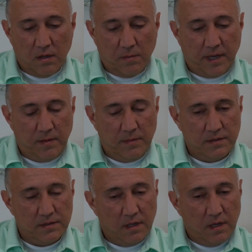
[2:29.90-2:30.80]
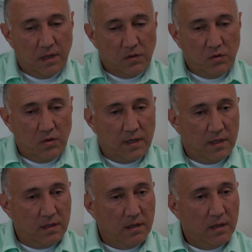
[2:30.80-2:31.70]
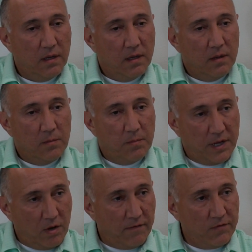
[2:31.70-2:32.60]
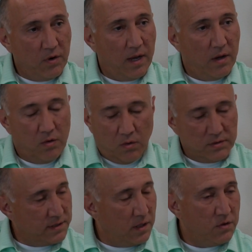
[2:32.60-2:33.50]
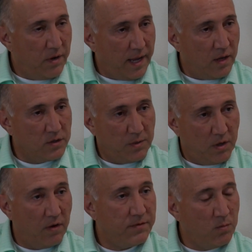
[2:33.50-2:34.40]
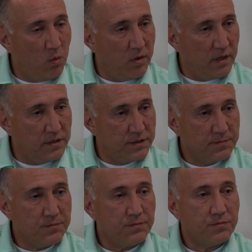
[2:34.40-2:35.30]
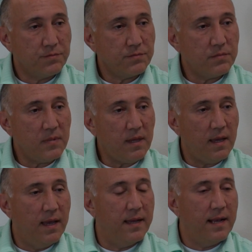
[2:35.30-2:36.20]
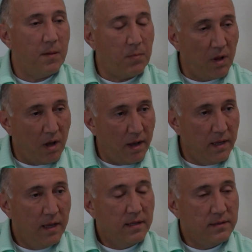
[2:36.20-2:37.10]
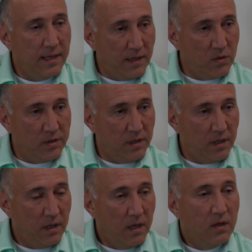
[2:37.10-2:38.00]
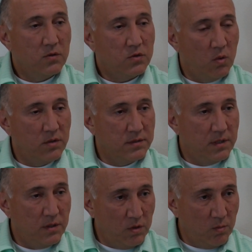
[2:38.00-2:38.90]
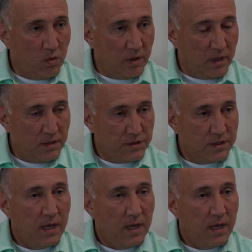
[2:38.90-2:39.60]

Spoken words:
payments, you can pay off your house or sell your house, pay off the mortgage, and apply the equity towards the new mortgage